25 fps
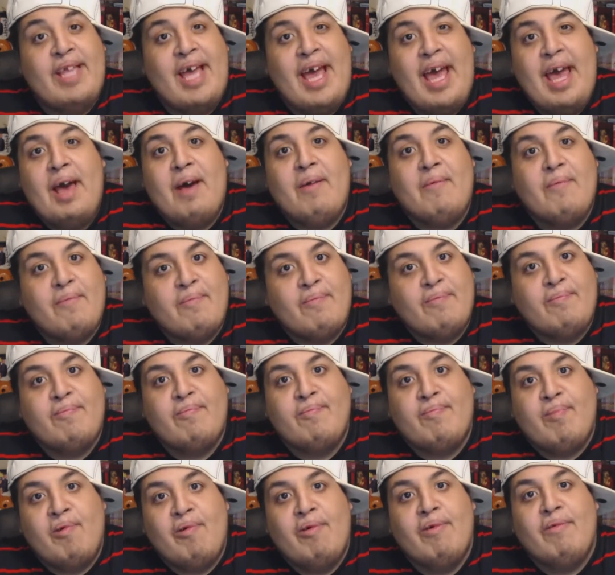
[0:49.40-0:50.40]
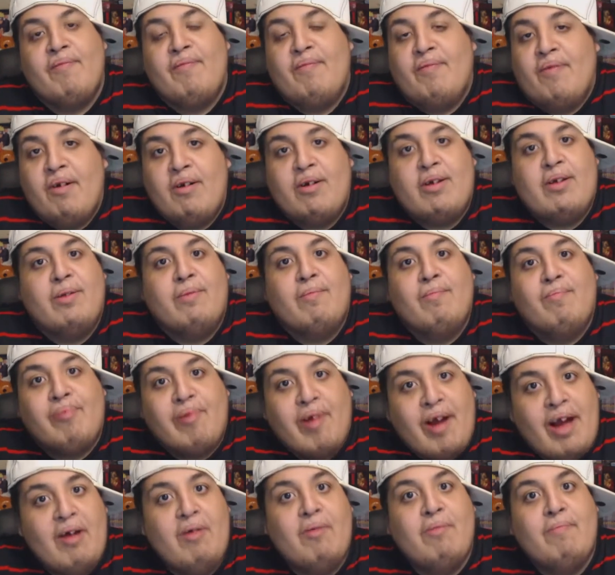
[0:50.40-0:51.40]
damn, poor fucking
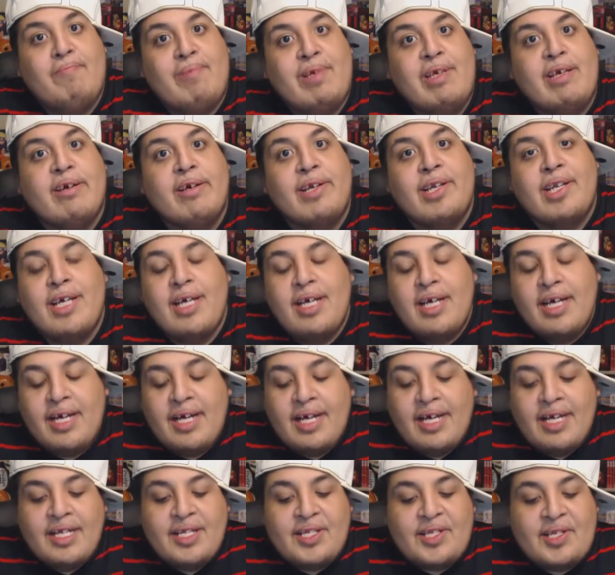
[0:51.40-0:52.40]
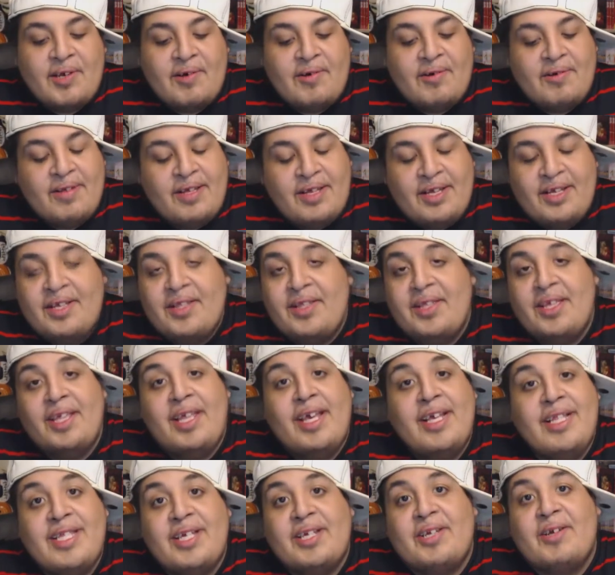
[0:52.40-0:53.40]
Brownbeard. So
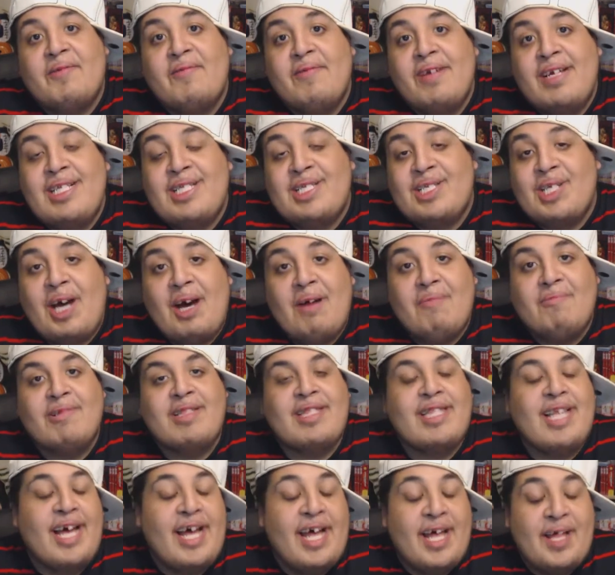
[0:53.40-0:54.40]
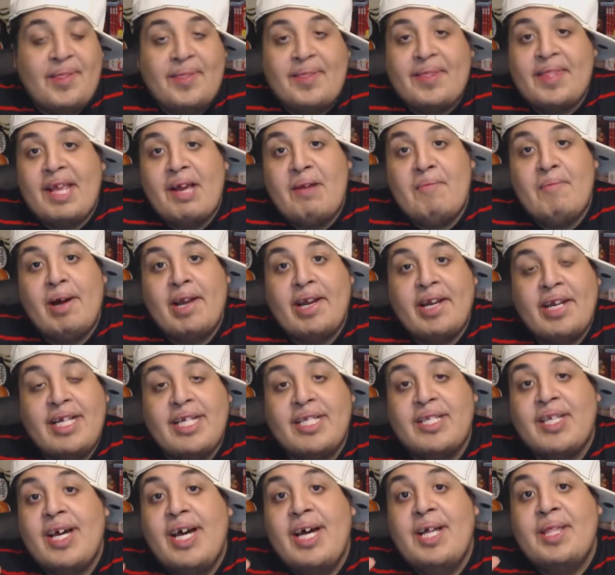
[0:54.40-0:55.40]
they did a great job with that. And the thing about it
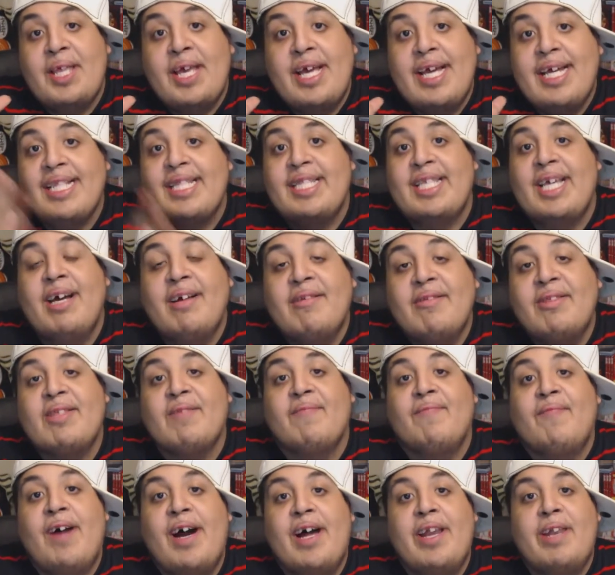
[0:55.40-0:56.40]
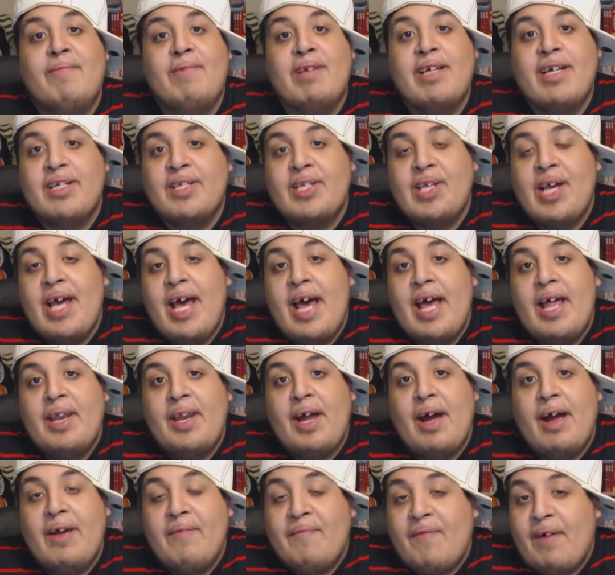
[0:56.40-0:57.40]
is, they intensified it because,
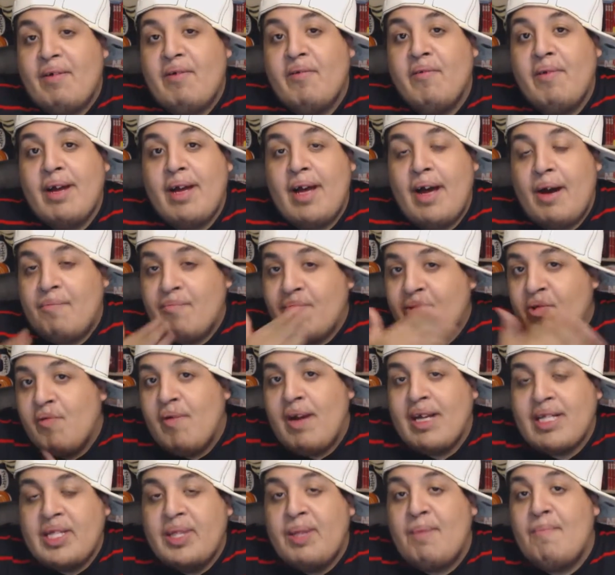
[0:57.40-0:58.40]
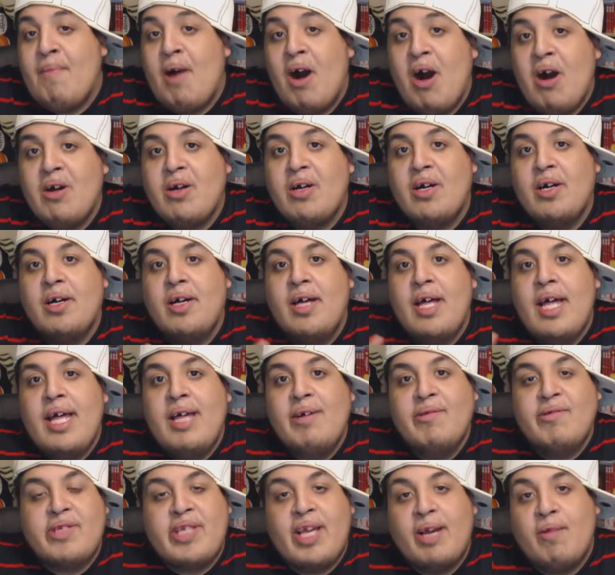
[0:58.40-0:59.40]
and if I'm correct in the manga,
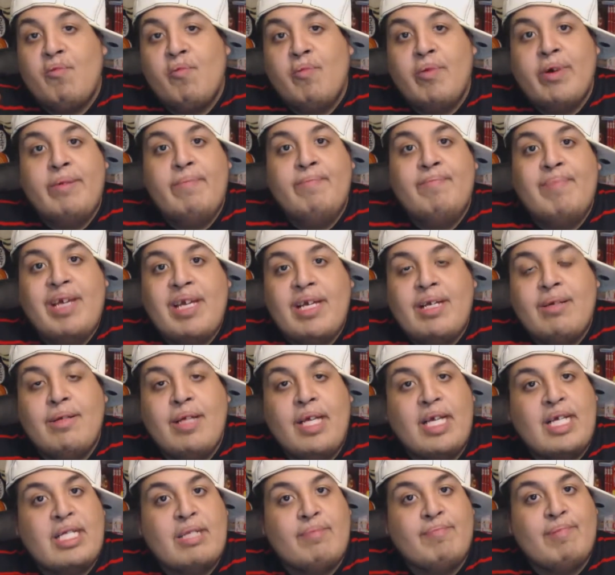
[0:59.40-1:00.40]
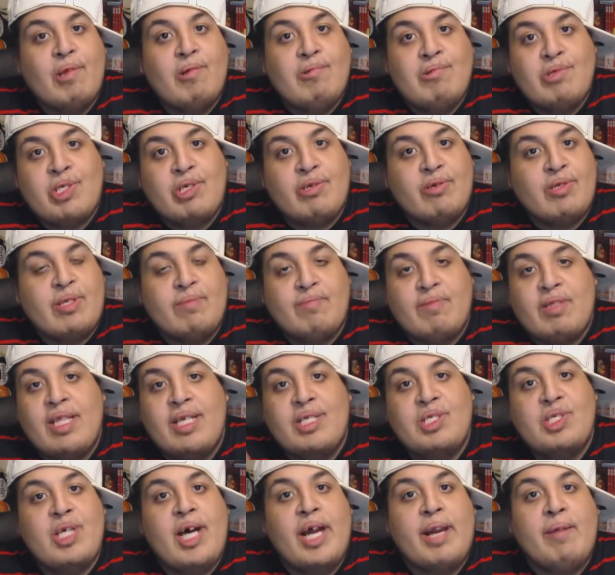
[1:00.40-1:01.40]
it was like one big explosion or something.
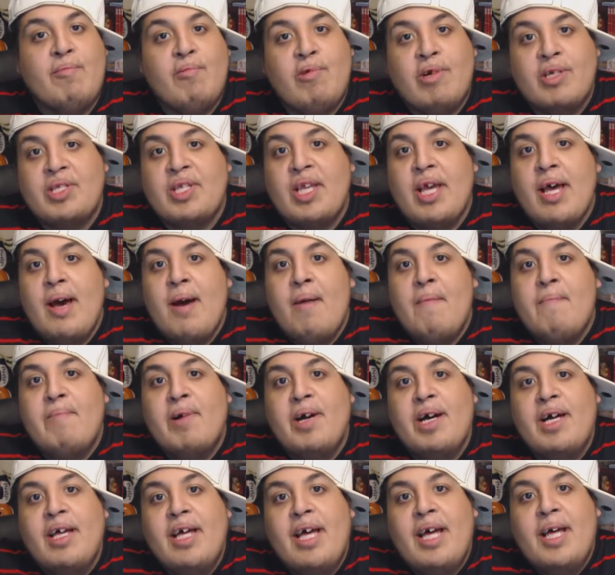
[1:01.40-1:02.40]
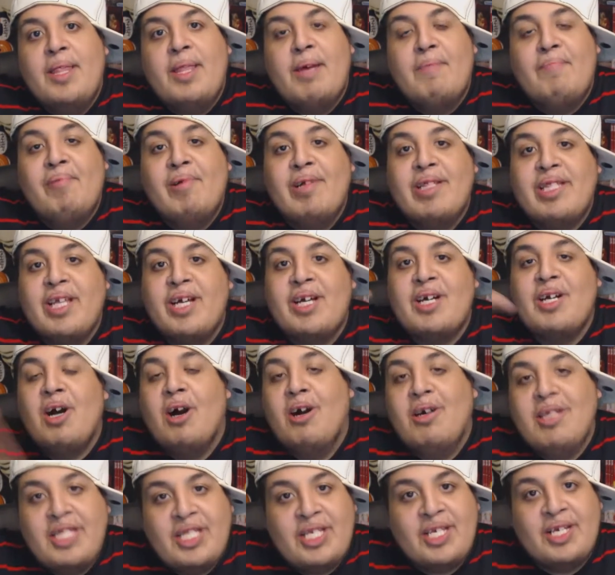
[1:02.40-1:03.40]
They shot him once, but they put the
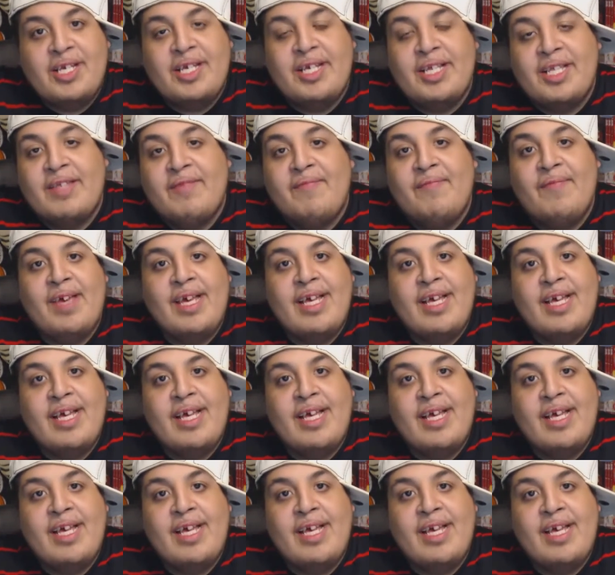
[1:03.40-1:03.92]
gun to his